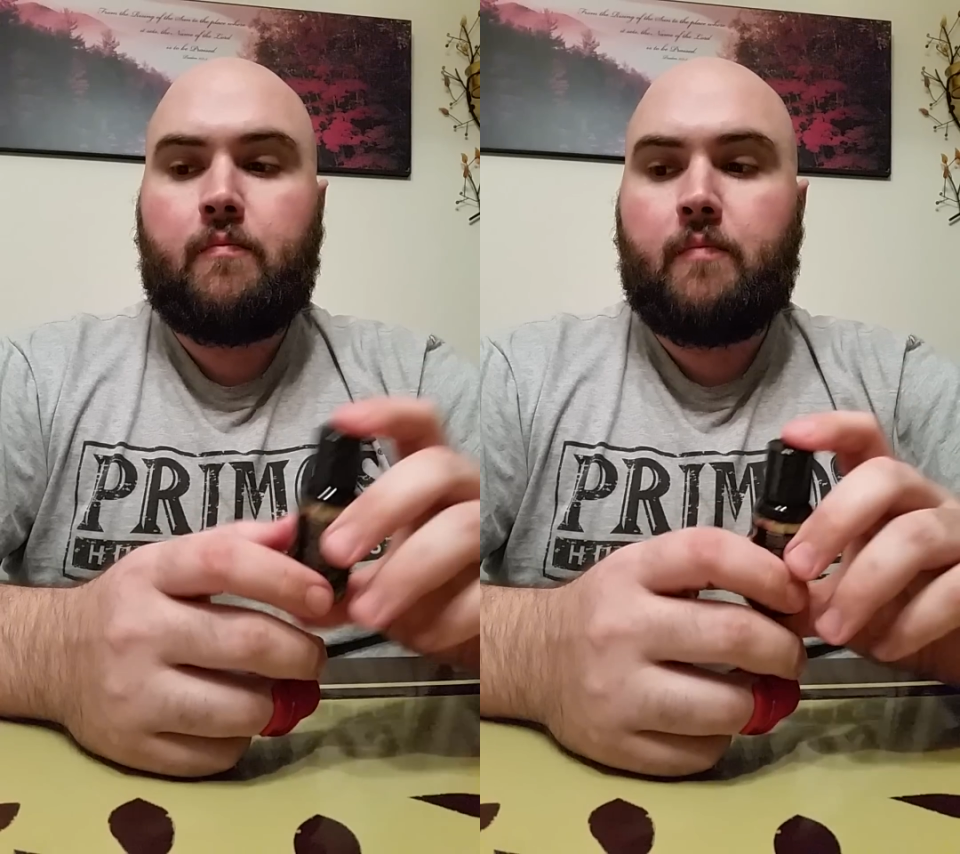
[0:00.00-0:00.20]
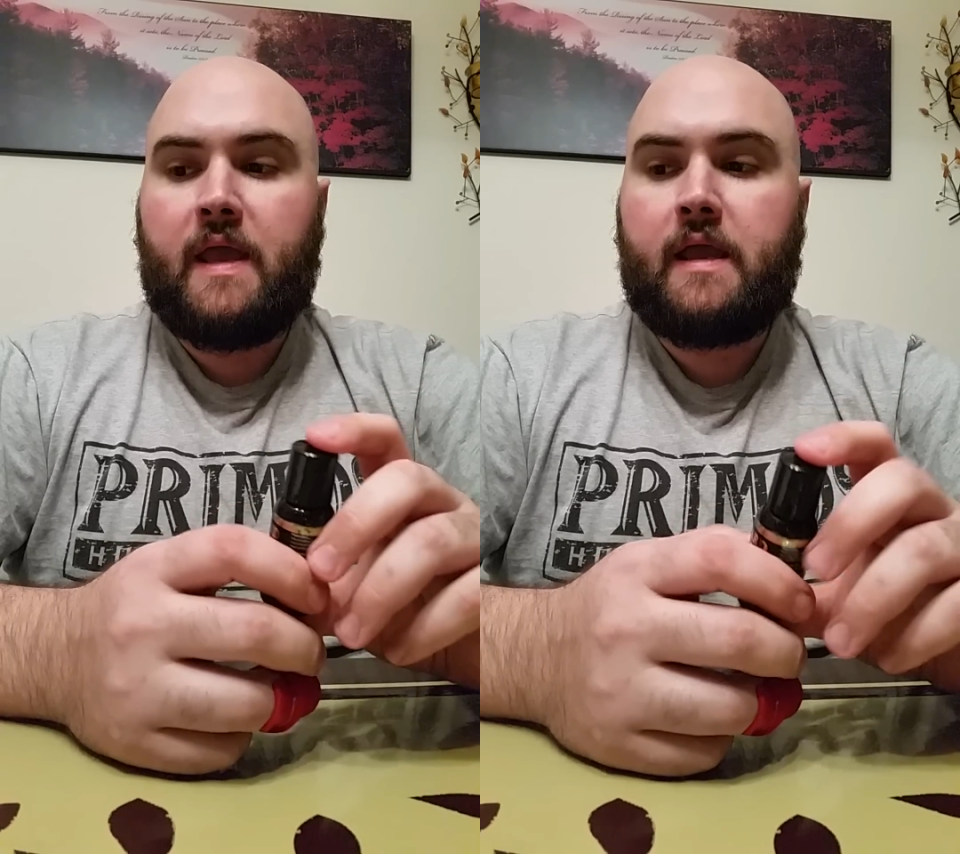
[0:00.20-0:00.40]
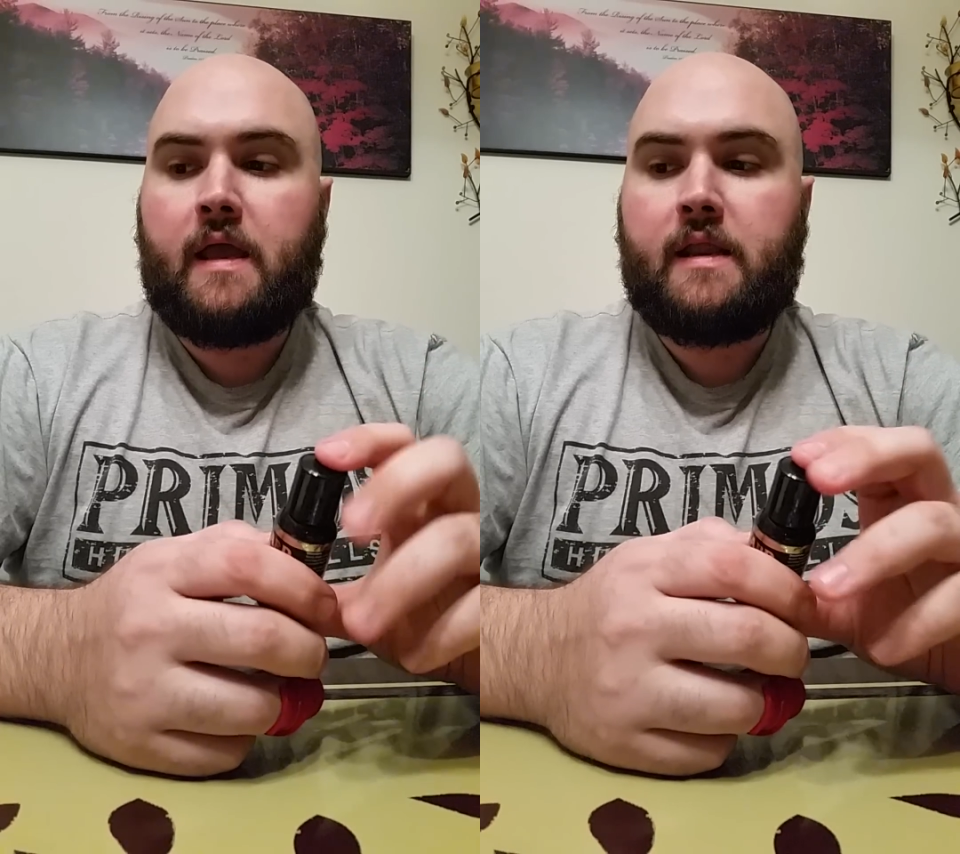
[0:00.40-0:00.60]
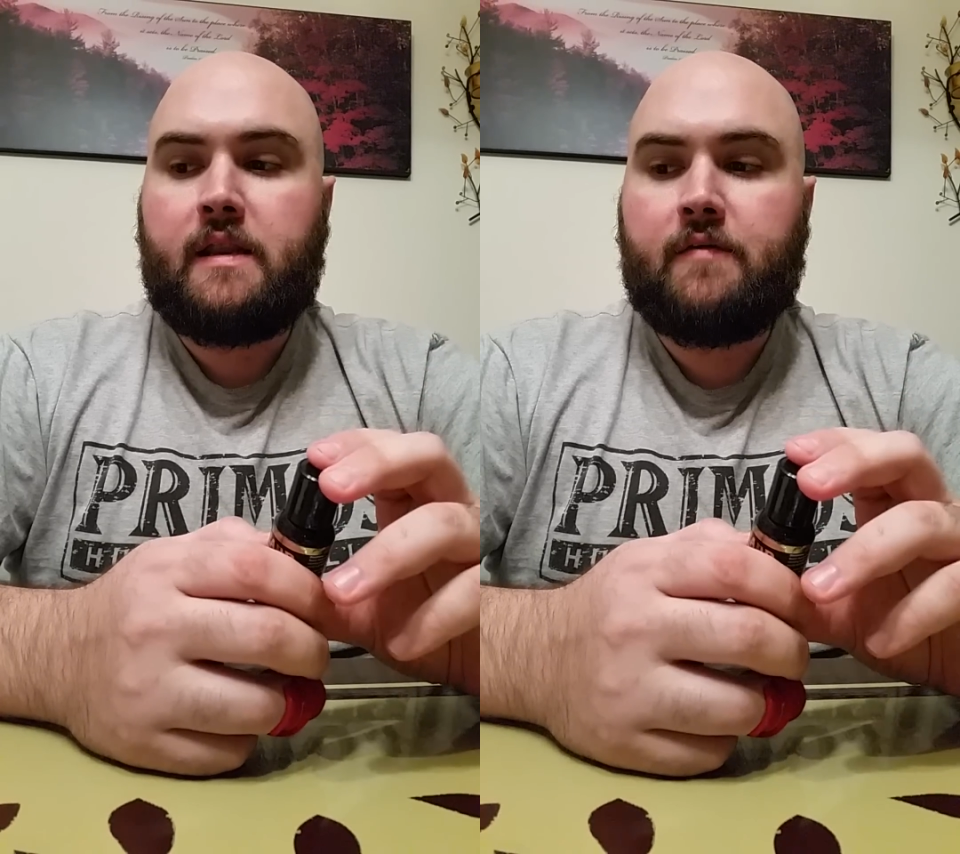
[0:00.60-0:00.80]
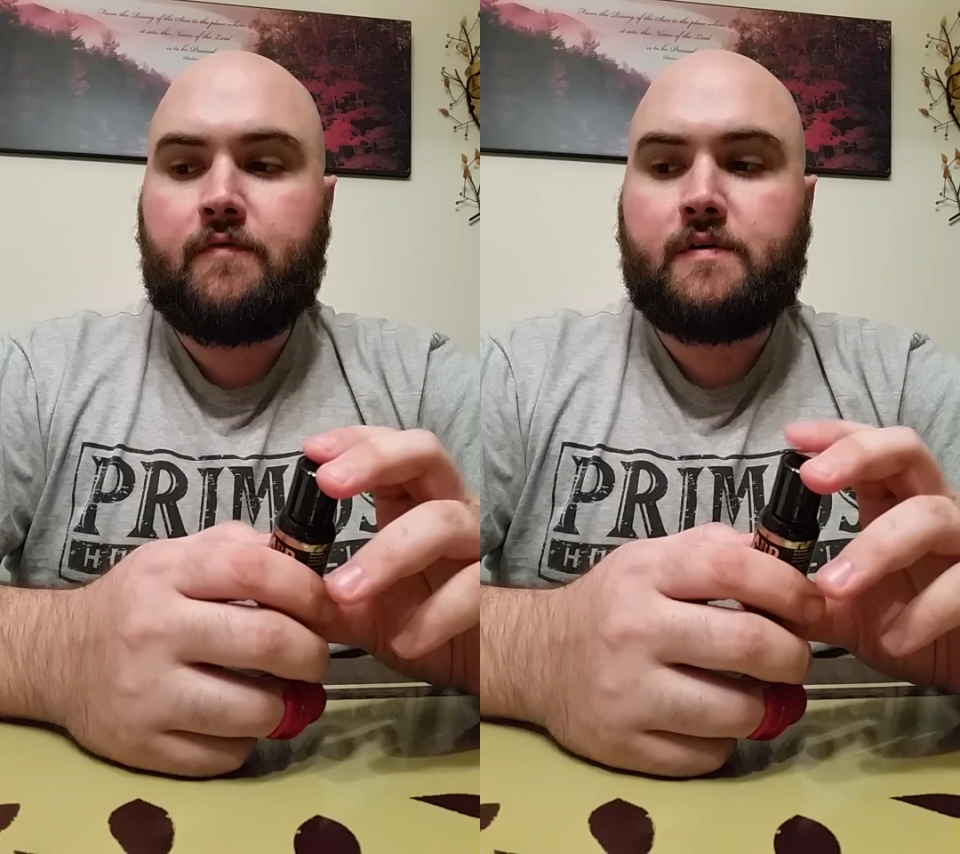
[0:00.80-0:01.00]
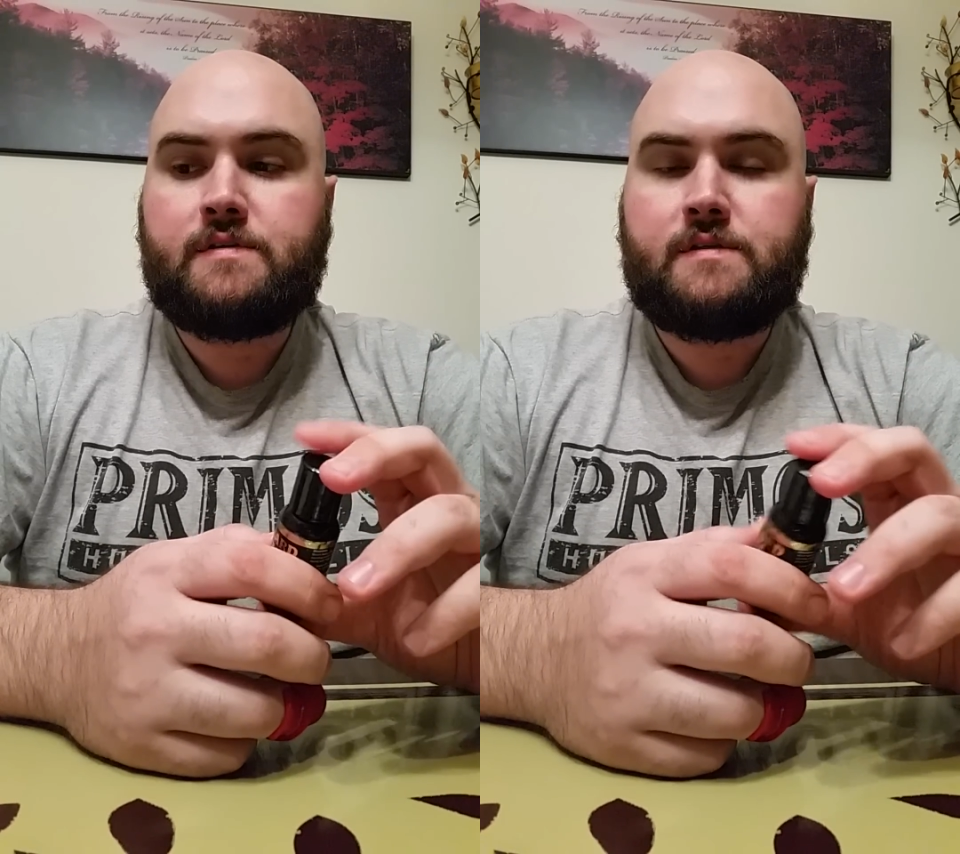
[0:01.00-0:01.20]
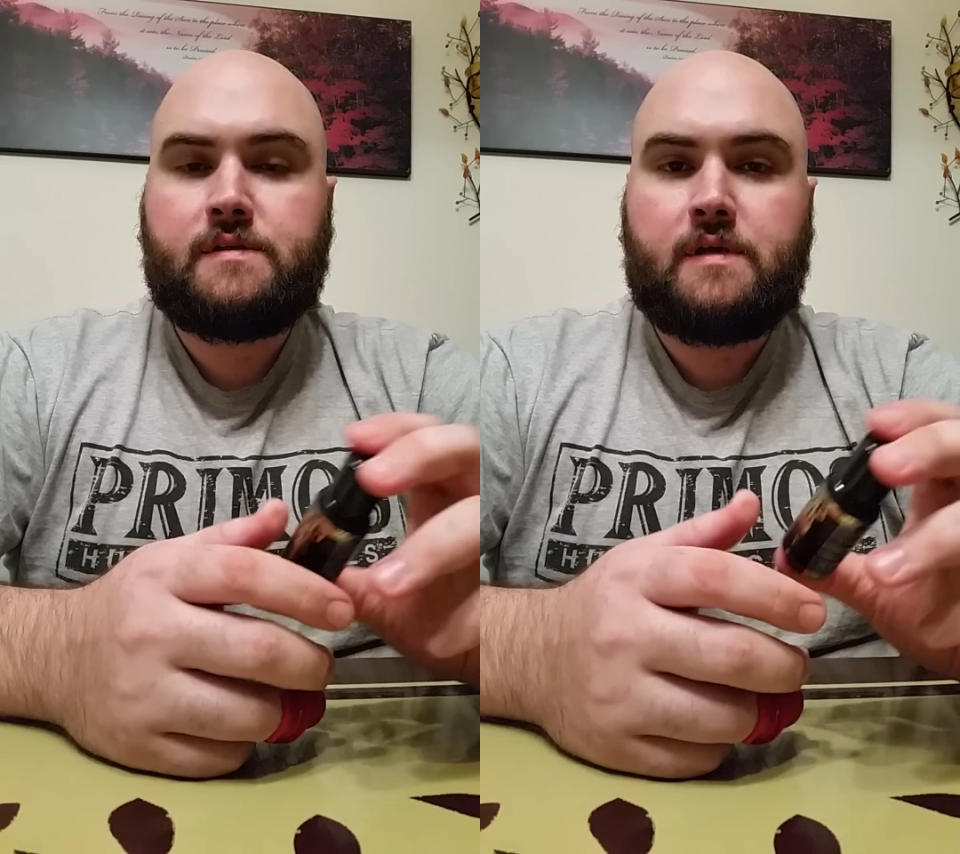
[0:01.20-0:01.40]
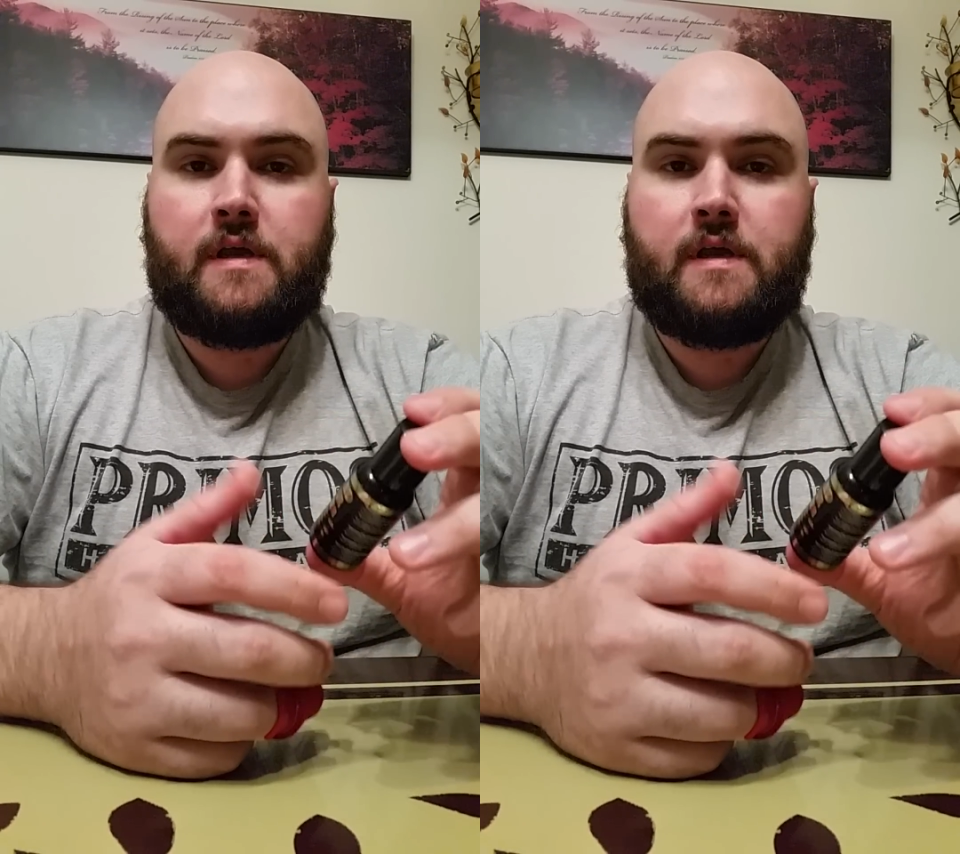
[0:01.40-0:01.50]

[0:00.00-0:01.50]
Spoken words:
make a difference